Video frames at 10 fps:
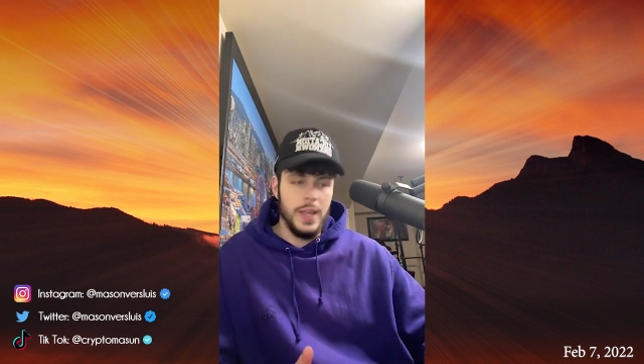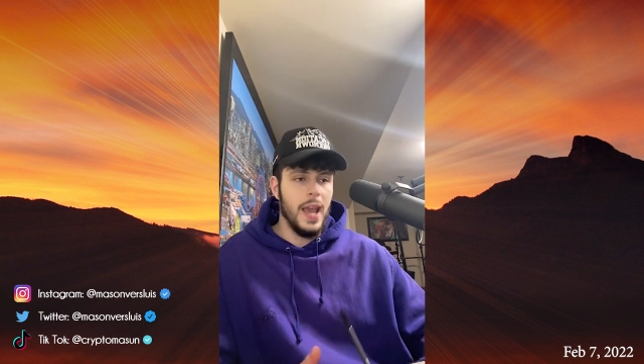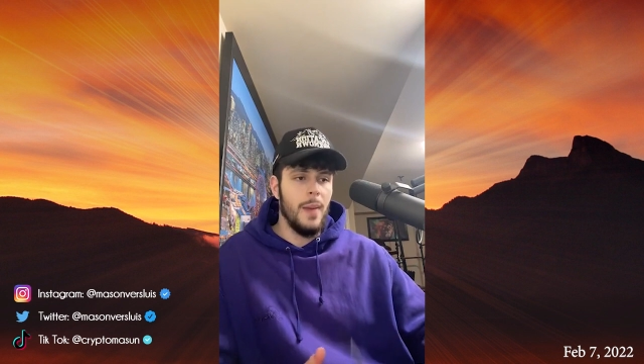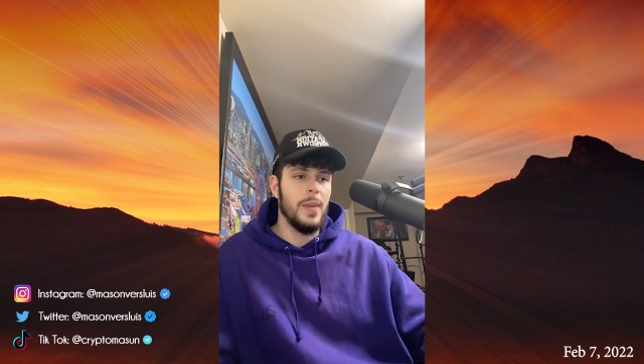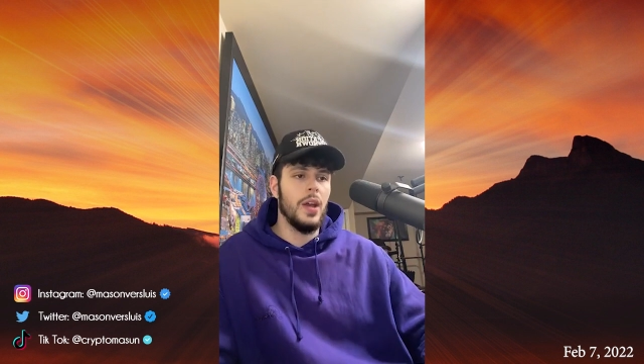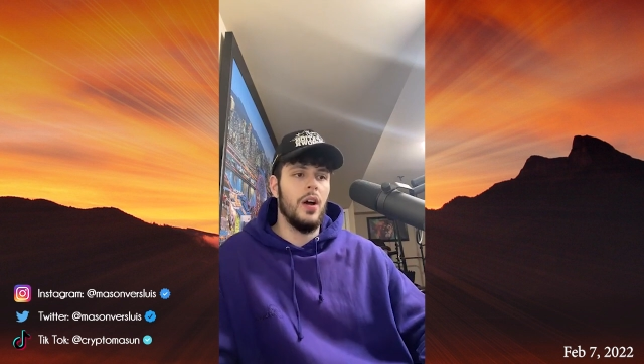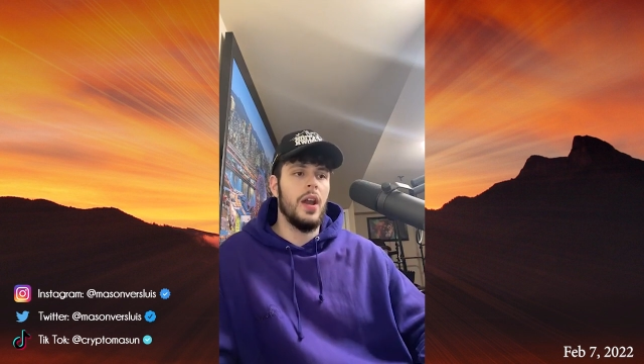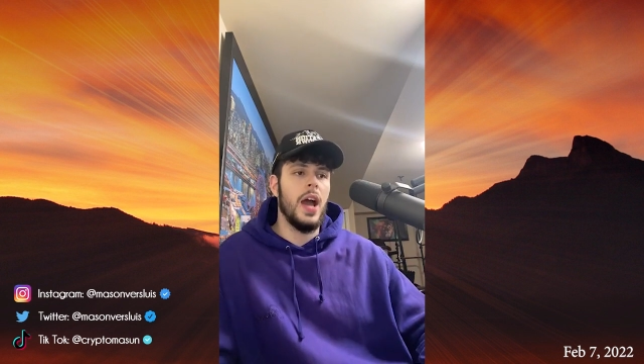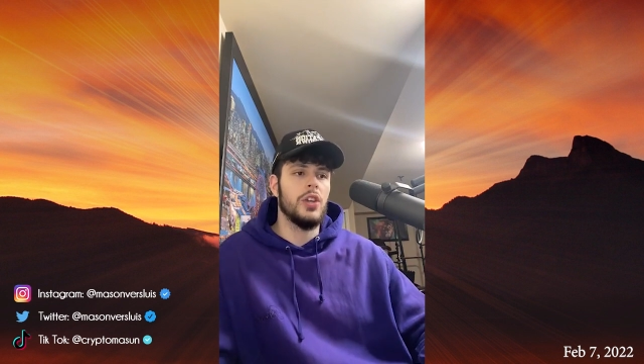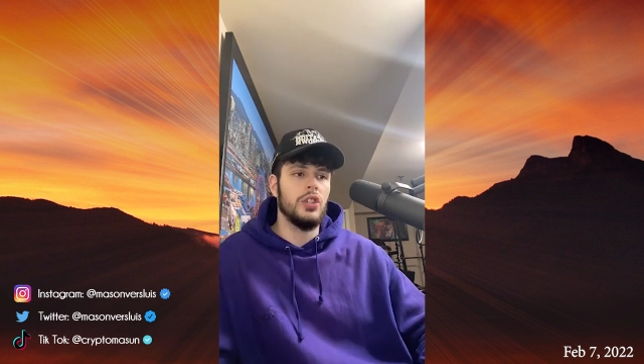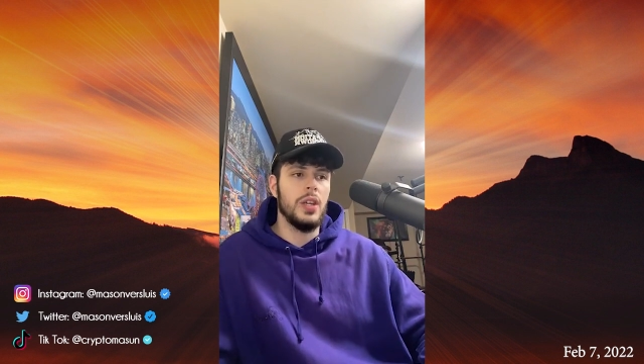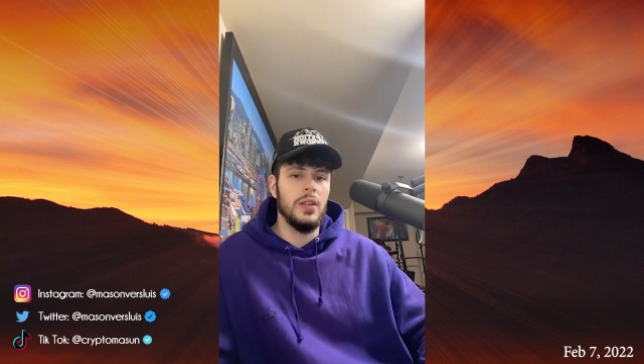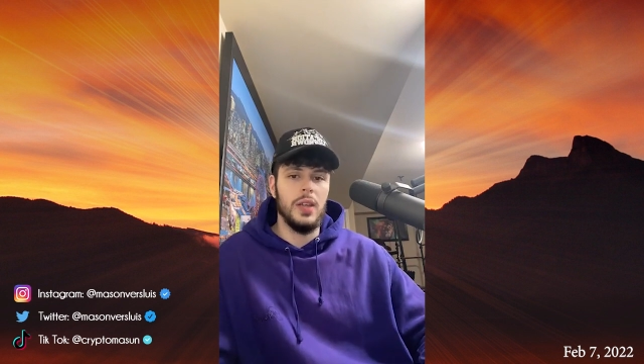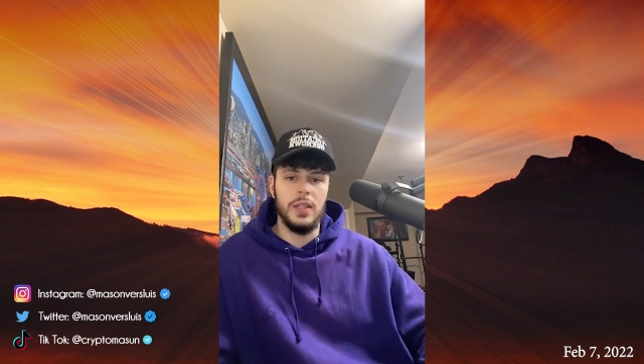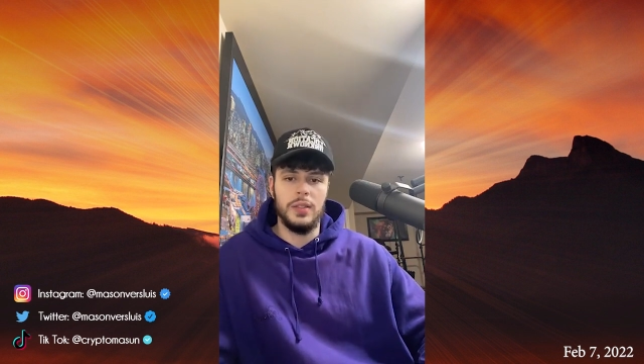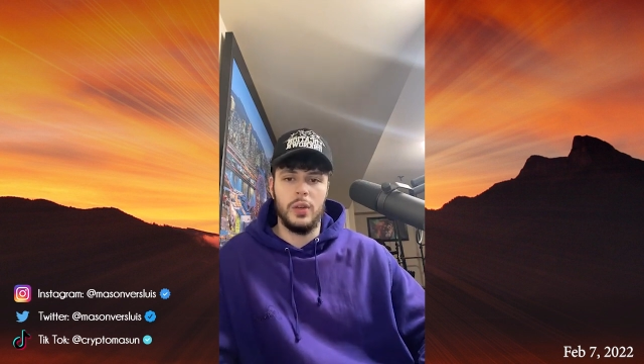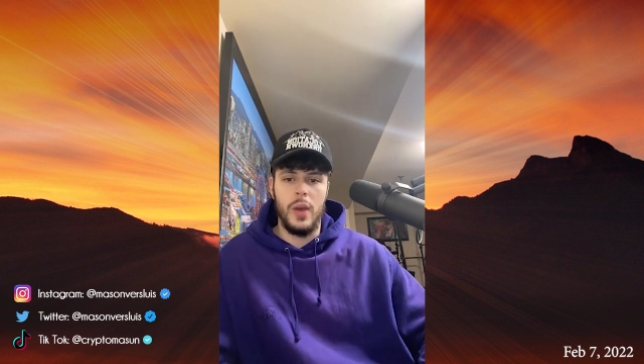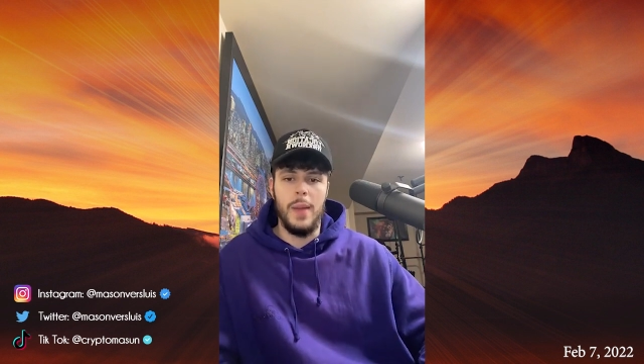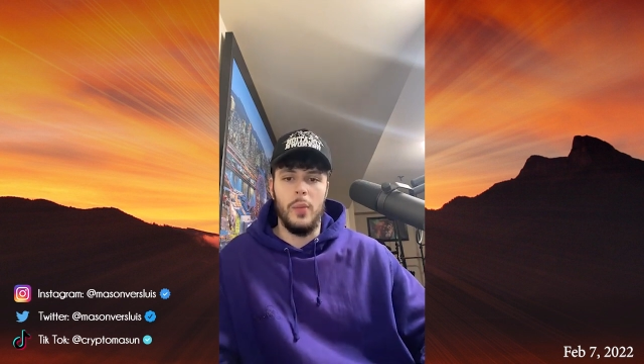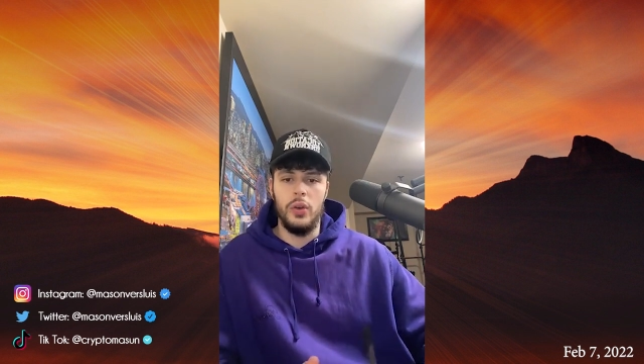DM me on IG,
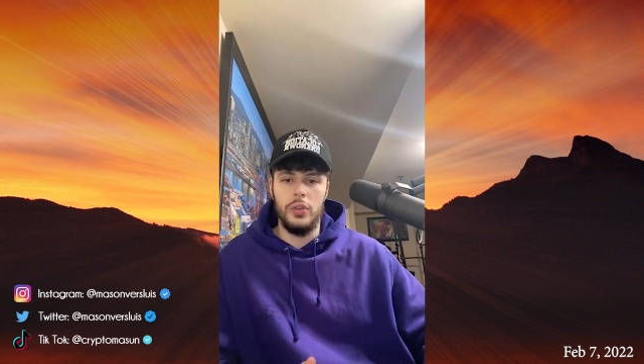Instagram,